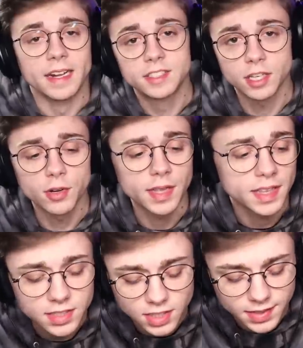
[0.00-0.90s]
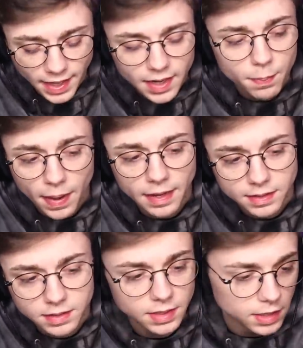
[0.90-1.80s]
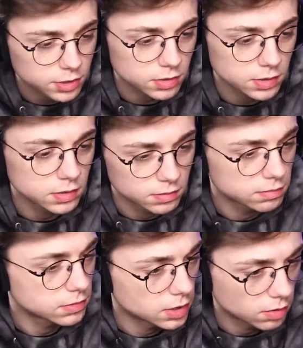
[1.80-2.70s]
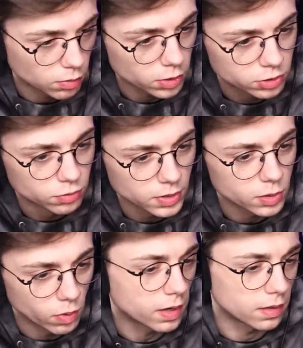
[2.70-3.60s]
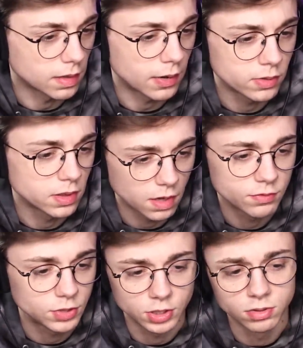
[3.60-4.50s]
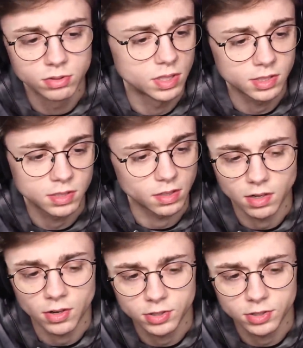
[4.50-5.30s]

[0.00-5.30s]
Considering that this is a data pack, this is actually, you know, works really well. I would love to use this on a